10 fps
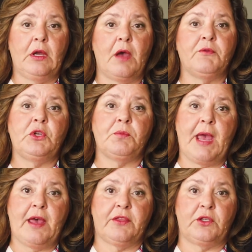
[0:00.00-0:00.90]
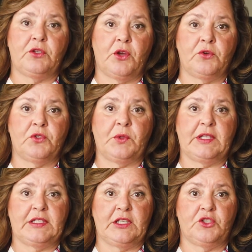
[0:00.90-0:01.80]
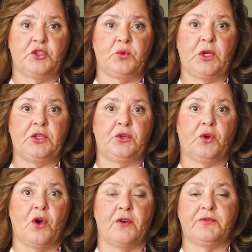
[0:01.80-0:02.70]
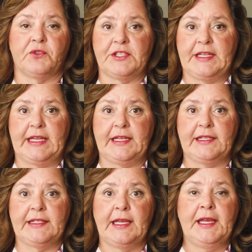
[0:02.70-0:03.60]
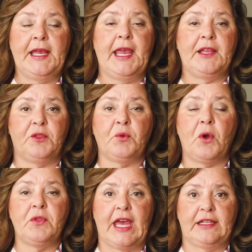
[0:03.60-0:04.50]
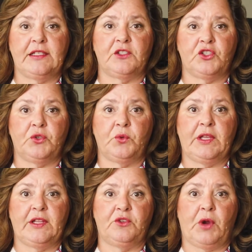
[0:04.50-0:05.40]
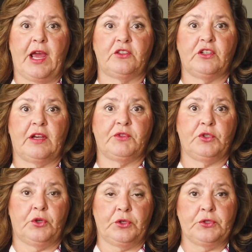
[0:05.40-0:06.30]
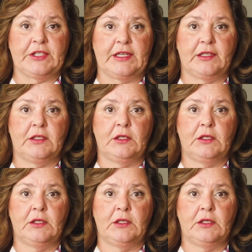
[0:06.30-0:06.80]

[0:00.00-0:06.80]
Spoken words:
Cover your mouth and nose with a tissue when you cough or sneeze, and throw that tissue in the trash after you use it.